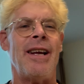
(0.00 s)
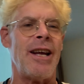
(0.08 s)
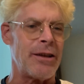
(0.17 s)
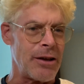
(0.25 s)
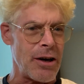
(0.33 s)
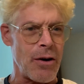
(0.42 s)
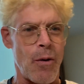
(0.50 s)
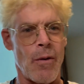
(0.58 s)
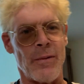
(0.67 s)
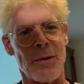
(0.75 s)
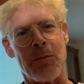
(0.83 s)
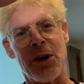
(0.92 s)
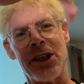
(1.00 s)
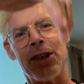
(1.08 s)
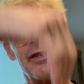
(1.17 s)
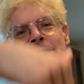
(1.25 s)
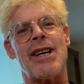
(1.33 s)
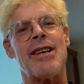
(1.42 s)
And little over
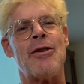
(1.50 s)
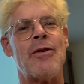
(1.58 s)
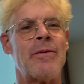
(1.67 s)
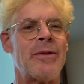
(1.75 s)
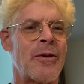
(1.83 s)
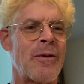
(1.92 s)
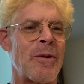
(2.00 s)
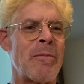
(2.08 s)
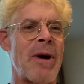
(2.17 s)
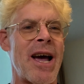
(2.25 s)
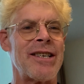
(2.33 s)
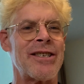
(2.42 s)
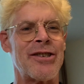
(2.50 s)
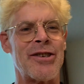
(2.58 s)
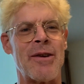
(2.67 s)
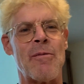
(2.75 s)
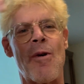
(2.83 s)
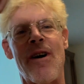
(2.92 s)
bridges that go over overpasses you
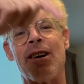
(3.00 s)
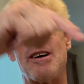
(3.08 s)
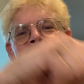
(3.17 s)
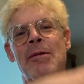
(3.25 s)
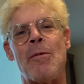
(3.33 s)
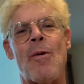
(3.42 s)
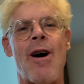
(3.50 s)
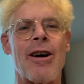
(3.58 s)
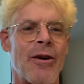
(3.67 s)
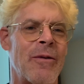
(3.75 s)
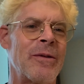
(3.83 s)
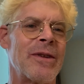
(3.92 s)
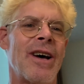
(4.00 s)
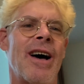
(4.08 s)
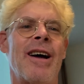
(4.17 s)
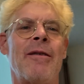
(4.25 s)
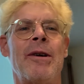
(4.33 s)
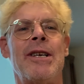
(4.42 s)
can walk up and walk over the
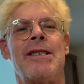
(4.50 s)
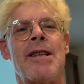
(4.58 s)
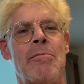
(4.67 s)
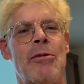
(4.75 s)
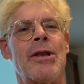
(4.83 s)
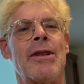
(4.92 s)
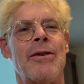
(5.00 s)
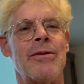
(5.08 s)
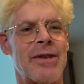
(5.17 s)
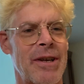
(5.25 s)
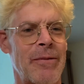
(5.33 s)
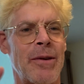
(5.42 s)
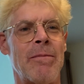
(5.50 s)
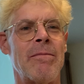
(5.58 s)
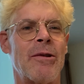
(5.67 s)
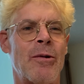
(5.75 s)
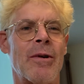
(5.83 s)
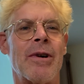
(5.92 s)
highways. They put those every
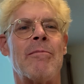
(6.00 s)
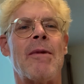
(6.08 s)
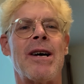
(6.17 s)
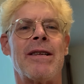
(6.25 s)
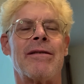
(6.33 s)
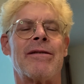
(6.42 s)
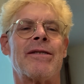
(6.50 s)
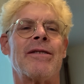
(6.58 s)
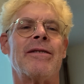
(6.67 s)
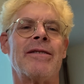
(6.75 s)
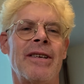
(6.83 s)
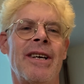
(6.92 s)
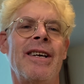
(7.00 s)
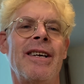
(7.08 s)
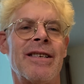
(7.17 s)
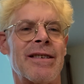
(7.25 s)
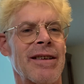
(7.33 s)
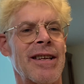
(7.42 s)
quarter mile or so.
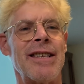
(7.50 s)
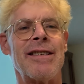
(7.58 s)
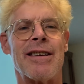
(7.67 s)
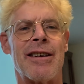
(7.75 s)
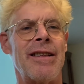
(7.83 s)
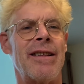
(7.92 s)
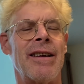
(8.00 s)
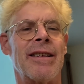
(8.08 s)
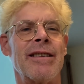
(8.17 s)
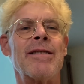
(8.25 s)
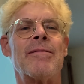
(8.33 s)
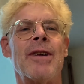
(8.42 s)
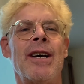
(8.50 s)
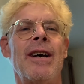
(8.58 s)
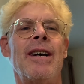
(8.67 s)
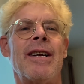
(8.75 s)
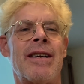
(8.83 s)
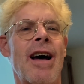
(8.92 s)
So that's a good thing. This
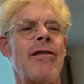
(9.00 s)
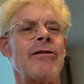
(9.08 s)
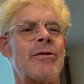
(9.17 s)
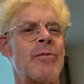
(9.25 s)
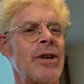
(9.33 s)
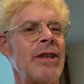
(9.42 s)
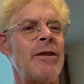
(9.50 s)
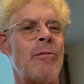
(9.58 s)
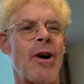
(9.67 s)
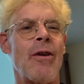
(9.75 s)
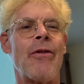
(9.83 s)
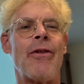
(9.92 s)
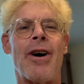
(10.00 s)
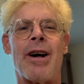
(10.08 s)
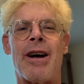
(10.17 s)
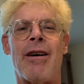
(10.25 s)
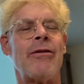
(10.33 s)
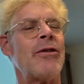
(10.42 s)
town's really well
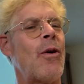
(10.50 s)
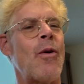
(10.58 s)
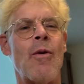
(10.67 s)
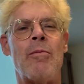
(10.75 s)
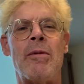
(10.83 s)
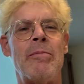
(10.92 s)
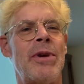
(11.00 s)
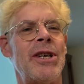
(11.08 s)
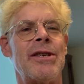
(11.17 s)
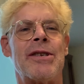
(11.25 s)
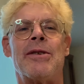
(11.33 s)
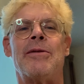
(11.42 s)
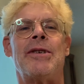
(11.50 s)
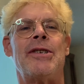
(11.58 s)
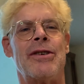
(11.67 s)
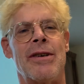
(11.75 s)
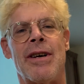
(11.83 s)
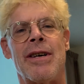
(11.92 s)
thought out, no open pit
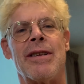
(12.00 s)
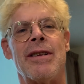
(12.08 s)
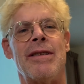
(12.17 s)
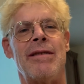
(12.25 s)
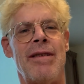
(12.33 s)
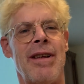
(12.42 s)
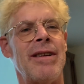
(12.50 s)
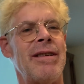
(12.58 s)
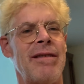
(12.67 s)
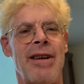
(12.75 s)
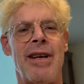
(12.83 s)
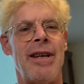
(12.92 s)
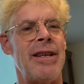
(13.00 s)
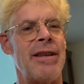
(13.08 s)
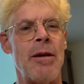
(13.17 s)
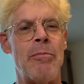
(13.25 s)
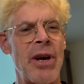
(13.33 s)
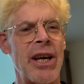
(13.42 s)
sewage or nothing. And
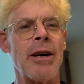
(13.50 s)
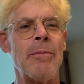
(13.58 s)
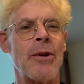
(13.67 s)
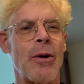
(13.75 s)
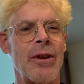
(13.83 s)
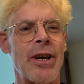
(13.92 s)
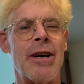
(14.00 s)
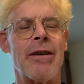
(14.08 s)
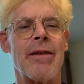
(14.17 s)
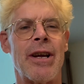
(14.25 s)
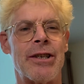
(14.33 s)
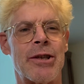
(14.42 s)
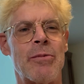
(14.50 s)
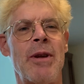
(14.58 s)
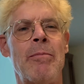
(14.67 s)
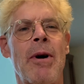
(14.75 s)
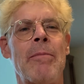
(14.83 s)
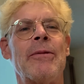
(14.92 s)
they pick up the litter, they
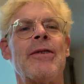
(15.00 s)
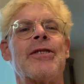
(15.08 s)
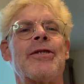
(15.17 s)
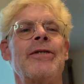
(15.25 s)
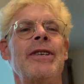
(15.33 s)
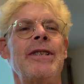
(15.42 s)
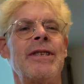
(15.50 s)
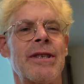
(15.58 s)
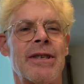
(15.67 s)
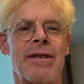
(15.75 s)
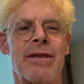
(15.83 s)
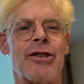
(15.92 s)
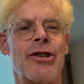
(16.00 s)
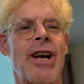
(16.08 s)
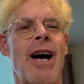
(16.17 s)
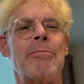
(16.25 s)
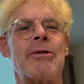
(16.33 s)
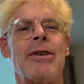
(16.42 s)
sweep up the streets, the
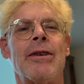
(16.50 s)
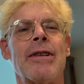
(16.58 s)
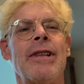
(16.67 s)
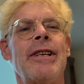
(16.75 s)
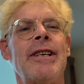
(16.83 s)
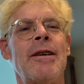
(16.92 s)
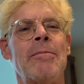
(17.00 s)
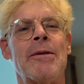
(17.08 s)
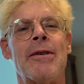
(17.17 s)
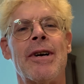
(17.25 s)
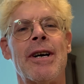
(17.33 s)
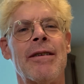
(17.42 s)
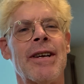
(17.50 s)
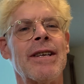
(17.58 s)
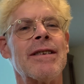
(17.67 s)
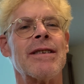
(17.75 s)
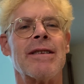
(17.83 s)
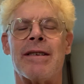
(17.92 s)
shops all clean up their
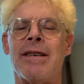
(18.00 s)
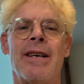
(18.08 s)
areas, and